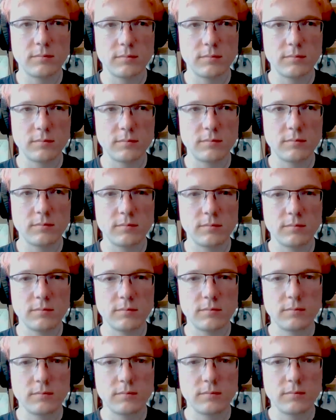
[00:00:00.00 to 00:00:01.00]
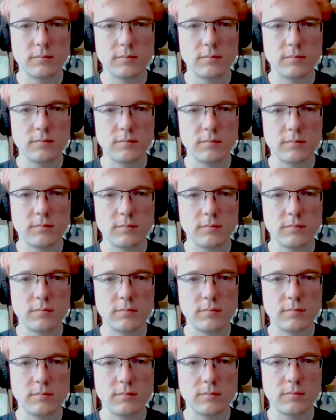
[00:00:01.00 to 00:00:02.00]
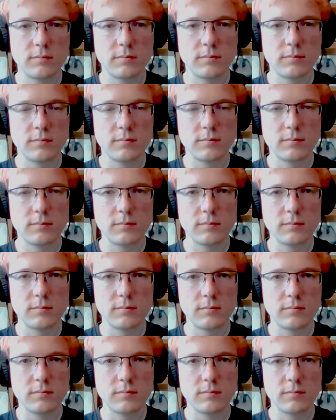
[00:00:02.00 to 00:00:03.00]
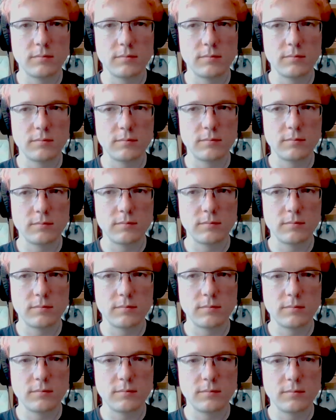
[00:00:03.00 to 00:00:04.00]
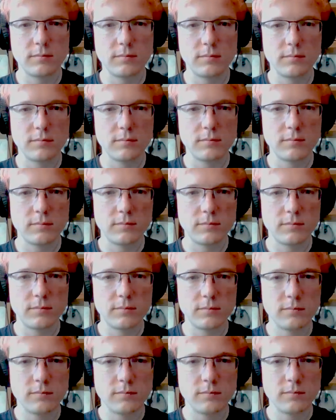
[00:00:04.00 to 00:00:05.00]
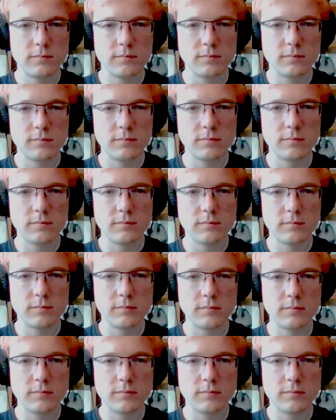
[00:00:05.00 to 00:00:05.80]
(not speaking)